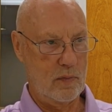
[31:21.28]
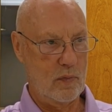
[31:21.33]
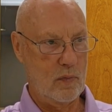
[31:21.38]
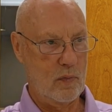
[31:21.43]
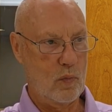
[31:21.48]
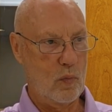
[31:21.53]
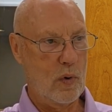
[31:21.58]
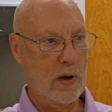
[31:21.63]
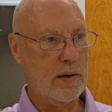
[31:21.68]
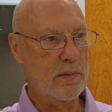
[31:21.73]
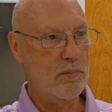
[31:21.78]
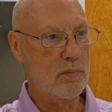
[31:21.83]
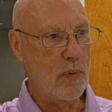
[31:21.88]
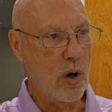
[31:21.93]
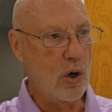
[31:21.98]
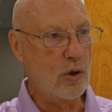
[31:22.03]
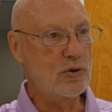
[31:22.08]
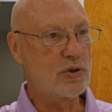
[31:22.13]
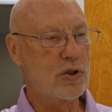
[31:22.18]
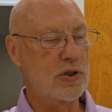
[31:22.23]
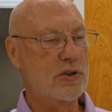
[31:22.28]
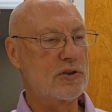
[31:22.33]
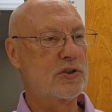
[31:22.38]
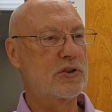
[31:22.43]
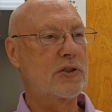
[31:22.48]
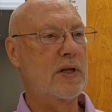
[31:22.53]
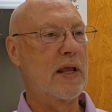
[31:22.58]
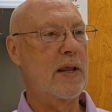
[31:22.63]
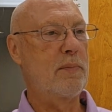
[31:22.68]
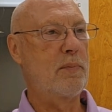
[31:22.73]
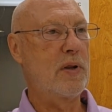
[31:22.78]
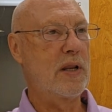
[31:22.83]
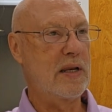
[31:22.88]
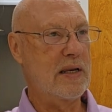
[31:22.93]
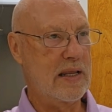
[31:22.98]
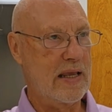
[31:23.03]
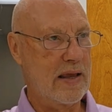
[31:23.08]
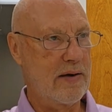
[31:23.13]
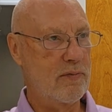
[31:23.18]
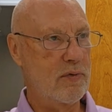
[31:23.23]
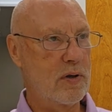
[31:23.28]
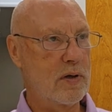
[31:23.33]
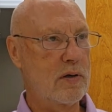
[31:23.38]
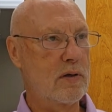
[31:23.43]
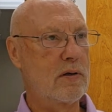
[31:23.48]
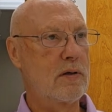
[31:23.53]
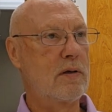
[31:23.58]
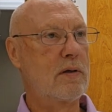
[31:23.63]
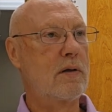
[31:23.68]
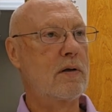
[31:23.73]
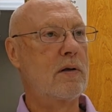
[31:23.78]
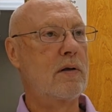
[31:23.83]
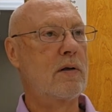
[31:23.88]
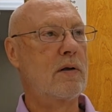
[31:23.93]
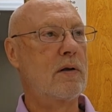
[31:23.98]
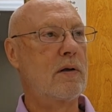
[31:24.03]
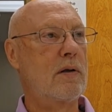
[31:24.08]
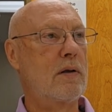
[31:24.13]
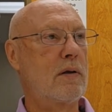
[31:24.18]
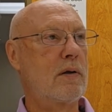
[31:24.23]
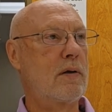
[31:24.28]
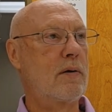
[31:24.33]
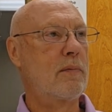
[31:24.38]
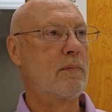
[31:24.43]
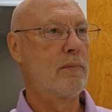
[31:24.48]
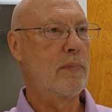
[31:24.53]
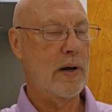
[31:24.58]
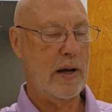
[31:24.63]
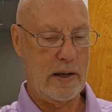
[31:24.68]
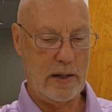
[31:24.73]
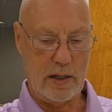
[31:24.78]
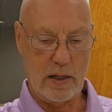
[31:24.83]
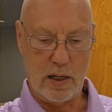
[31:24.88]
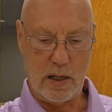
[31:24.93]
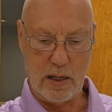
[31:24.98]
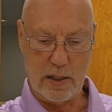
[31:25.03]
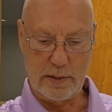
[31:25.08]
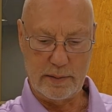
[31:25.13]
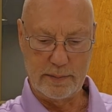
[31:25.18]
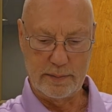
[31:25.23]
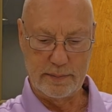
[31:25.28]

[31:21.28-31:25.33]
what Moses had been given by God.